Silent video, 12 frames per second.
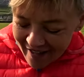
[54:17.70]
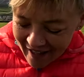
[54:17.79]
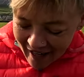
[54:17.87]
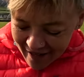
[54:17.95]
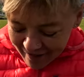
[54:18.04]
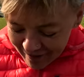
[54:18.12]
I
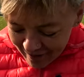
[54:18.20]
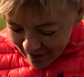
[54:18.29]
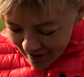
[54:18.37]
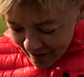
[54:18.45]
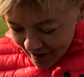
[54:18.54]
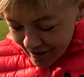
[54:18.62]
came
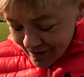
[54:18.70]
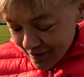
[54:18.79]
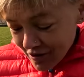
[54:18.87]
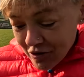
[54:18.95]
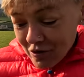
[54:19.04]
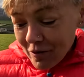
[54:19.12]

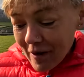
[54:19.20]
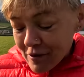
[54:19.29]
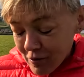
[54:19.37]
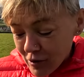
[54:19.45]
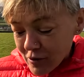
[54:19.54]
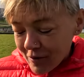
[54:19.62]
to do as well
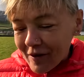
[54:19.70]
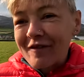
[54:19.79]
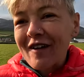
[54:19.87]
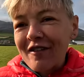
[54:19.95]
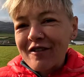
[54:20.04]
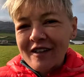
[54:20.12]
as possible, and
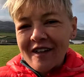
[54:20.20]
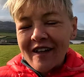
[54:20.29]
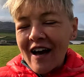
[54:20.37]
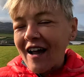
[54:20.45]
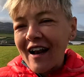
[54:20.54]
definitely done that.